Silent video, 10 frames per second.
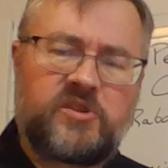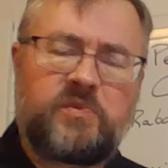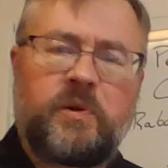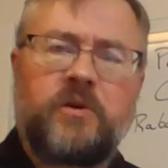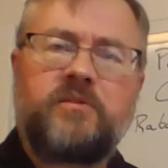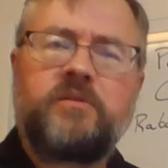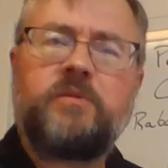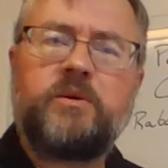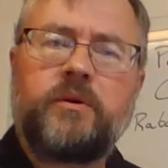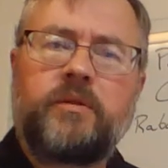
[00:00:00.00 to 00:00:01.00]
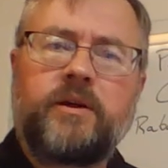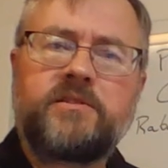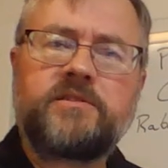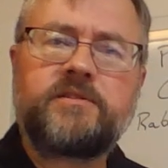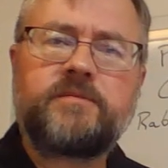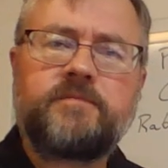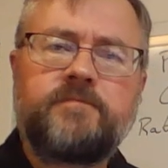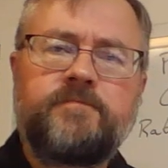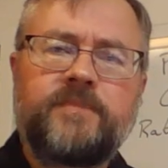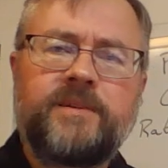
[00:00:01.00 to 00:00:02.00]
the Spirit to be with us.
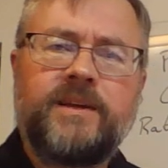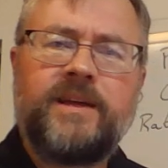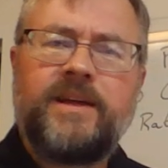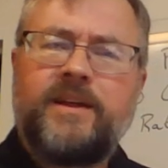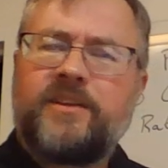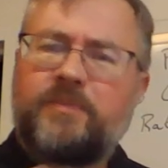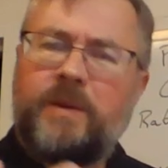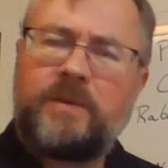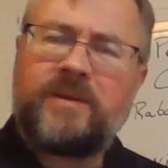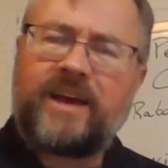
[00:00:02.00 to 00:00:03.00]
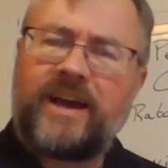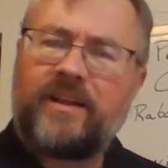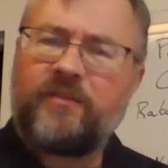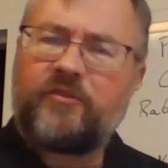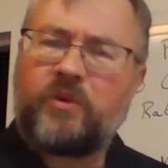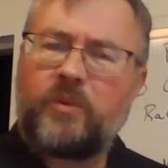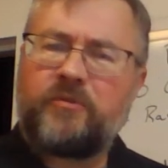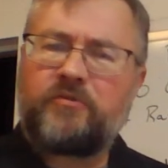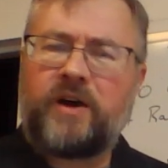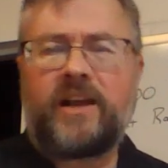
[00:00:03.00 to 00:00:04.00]
It's maybe kind of what we
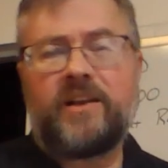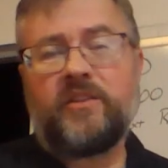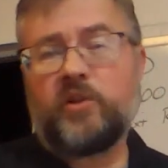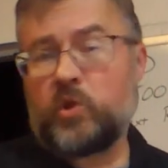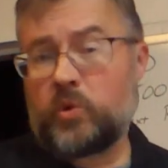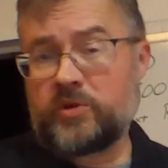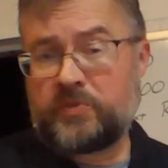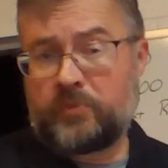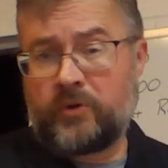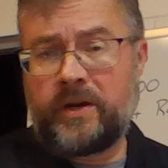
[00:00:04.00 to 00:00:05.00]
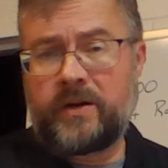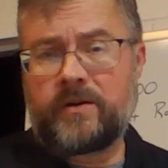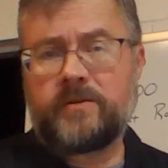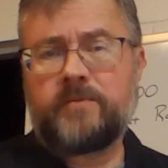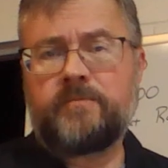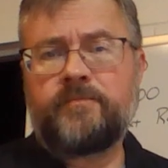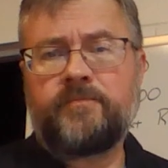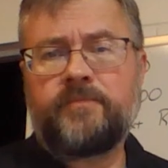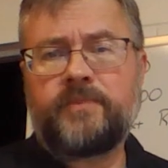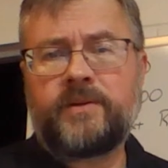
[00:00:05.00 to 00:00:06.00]
find in the Lord's Prayer.
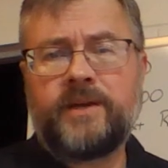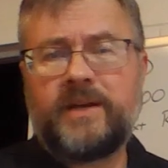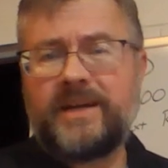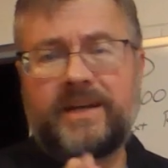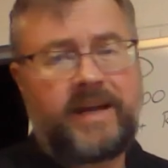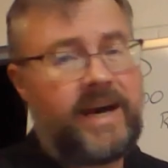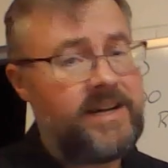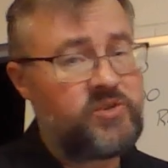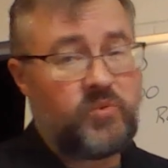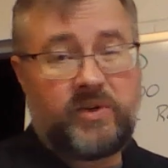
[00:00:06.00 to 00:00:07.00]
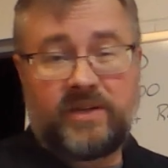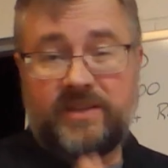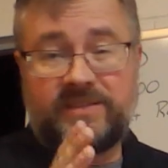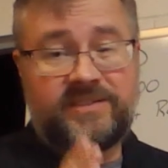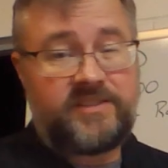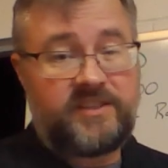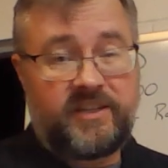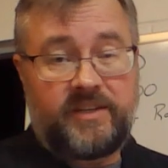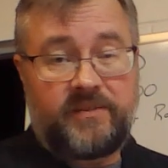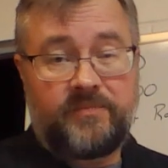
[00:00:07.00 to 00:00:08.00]
God's will is
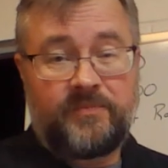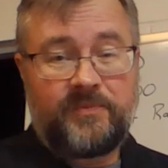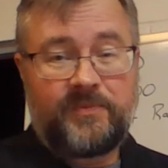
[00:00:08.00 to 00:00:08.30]
done,